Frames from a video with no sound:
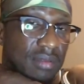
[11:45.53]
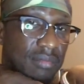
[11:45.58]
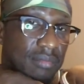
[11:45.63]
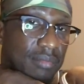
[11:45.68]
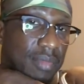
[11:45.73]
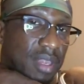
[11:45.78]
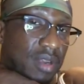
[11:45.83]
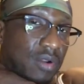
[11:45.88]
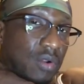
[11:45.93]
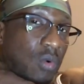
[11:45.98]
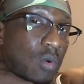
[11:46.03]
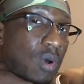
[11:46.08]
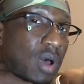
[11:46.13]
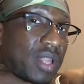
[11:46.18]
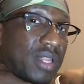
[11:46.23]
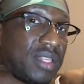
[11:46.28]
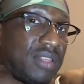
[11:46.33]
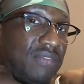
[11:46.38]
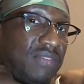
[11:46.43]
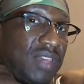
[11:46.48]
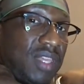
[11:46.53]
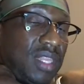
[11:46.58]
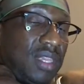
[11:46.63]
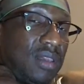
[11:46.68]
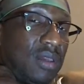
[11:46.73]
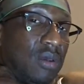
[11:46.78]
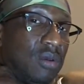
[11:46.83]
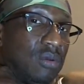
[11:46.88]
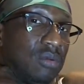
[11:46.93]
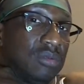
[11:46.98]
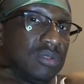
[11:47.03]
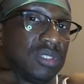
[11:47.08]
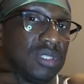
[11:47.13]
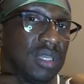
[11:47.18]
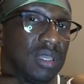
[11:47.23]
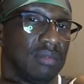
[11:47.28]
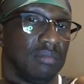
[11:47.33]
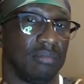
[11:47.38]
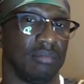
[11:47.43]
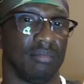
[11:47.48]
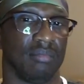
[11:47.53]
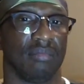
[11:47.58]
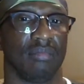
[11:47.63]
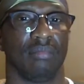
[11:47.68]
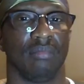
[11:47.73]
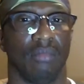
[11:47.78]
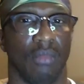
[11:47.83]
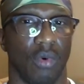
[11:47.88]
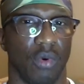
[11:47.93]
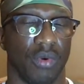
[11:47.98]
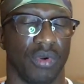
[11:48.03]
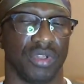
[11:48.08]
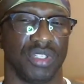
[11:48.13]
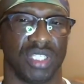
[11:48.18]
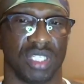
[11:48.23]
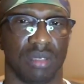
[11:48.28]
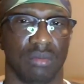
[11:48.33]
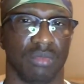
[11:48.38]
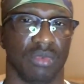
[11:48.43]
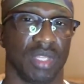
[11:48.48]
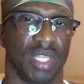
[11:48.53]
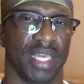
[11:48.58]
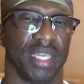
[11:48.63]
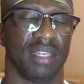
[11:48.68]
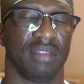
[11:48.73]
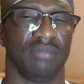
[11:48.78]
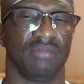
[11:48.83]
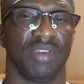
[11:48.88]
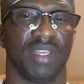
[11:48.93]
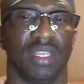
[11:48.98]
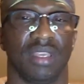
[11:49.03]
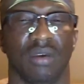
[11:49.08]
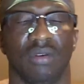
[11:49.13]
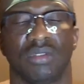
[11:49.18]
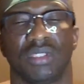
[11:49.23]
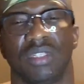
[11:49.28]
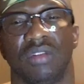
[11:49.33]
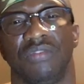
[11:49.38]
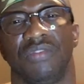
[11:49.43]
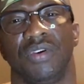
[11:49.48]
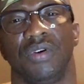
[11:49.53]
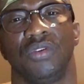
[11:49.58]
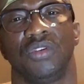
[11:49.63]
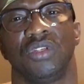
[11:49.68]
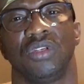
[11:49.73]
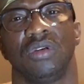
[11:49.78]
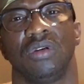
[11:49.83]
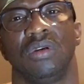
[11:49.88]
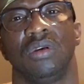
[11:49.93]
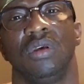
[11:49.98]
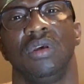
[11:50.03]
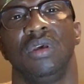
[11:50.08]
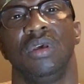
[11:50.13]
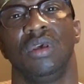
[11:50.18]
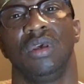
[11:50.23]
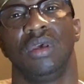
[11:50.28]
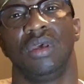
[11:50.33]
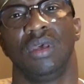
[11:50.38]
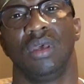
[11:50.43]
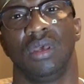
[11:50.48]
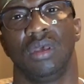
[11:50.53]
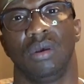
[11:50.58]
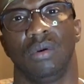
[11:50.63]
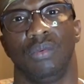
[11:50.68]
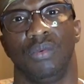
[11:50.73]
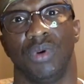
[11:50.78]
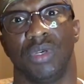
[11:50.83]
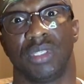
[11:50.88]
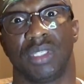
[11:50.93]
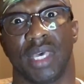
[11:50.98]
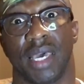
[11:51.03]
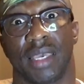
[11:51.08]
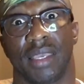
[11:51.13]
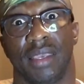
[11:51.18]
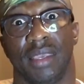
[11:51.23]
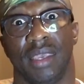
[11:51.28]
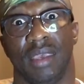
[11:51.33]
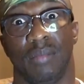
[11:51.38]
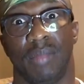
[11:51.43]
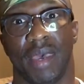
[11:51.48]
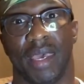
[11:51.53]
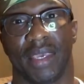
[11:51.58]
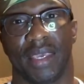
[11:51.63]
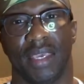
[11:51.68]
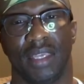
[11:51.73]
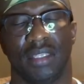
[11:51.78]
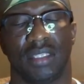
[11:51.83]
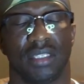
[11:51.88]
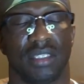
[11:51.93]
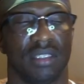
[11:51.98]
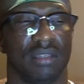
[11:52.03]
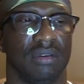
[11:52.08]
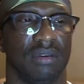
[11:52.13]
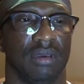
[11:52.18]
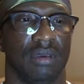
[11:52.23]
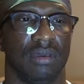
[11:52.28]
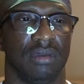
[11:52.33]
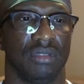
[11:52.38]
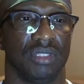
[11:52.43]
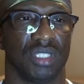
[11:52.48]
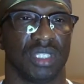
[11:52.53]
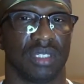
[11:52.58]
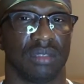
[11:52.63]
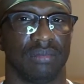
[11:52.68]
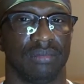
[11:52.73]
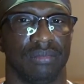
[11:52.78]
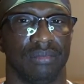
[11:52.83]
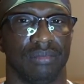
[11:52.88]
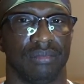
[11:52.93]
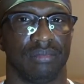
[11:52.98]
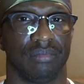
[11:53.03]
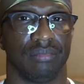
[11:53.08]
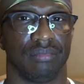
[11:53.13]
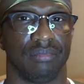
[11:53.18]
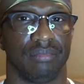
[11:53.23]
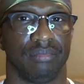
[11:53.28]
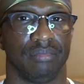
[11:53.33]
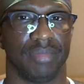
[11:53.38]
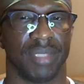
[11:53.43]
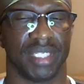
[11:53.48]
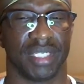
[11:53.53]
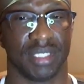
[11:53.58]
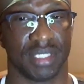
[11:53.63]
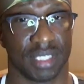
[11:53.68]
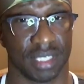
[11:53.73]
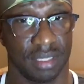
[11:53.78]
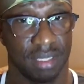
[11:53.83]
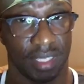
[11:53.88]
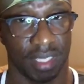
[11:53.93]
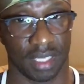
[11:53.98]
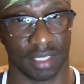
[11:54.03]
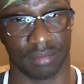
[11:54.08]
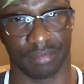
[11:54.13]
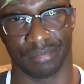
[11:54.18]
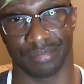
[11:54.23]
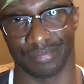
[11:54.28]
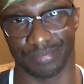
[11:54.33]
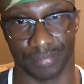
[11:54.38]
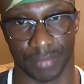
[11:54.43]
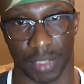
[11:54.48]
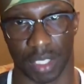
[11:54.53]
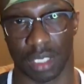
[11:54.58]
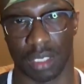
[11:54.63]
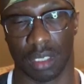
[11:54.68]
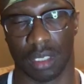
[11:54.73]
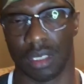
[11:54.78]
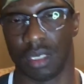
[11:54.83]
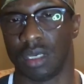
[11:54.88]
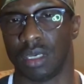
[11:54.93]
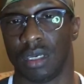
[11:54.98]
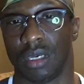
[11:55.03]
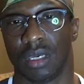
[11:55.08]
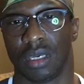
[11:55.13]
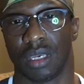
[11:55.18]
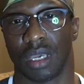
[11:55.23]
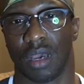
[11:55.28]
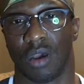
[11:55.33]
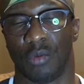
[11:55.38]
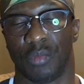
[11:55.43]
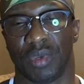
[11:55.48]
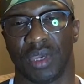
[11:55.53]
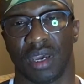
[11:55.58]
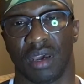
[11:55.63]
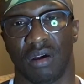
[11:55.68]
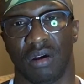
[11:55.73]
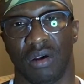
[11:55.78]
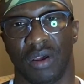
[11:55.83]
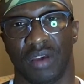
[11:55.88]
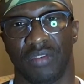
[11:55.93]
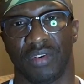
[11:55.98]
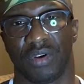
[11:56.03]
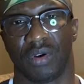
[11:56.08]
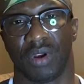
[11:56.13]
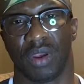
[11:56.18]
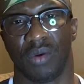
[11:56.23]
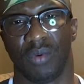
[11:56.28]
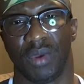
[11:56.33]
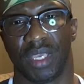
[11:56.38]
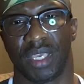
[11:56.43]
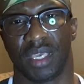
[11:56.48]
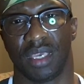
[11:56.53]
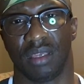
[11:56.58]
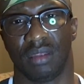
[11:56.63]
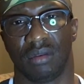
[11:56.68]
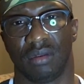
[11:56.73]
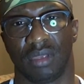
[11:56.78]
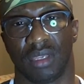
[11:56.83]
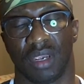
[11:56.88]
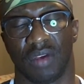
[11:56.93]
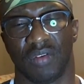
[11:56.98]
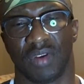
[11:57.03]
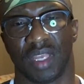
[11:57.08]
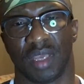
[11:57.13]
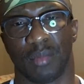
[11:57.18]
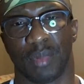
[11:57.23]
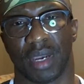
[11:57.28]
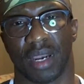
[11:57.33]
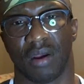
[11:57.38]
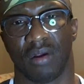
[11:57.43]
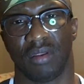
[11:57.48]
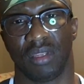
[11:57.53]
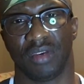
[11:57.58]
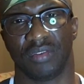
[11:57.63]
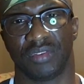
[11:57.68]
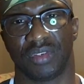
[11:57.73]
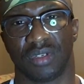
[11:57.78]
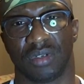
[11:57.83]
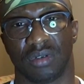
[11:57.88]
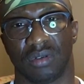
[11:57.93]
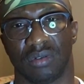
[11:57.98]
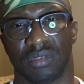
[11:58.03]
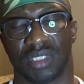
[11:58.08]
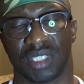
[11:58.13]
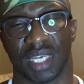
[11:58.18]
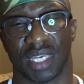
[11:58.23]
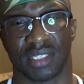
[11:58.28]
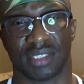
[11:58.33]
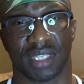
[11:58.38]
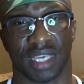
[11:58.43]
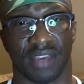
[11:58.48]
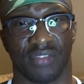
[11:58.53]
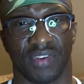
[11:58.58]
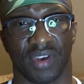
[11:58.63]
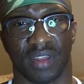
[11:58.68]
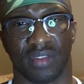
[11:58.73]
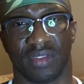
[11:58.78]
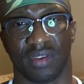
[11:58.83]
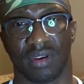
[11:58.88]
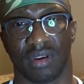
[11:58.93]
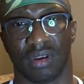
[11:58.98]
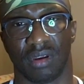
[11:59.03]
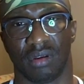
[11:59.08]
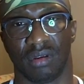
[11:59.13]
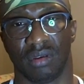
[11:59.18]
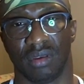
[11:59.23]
better quality videos and more gym related videos in the future once I can get back into the gym. But until then, I hope y'all have a great weekend. Your everyday powerlifter. Stay safe out there.